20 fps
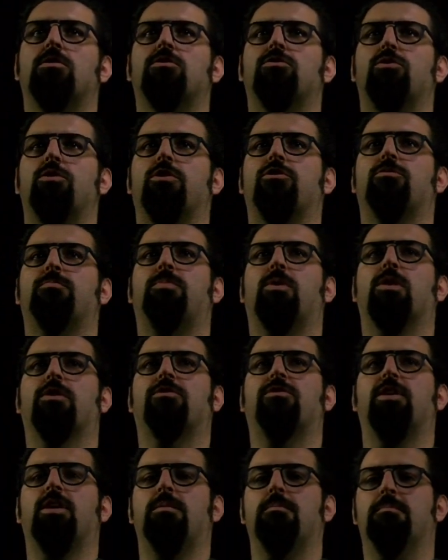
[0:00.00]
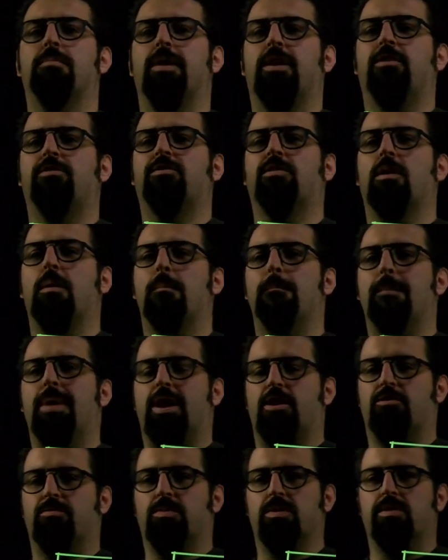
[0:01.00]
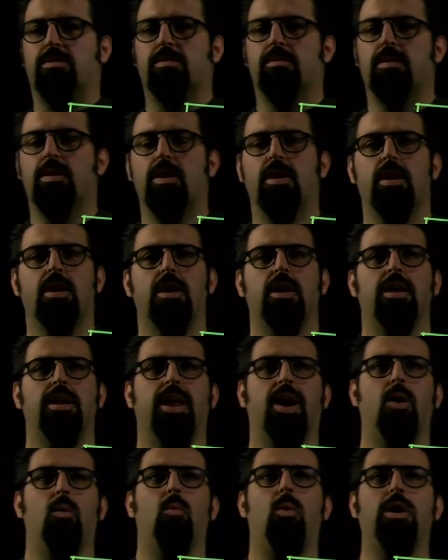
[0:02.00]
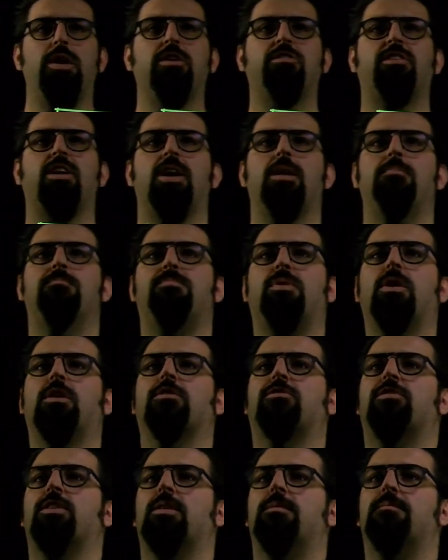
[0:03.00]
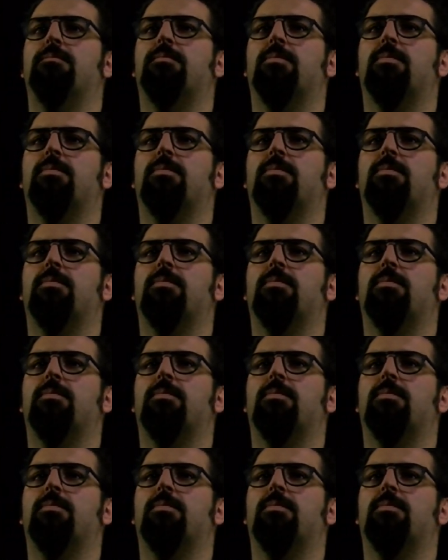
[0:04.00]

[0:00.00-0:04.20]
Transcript: Storage Policy Based Management. Now, what is a policy?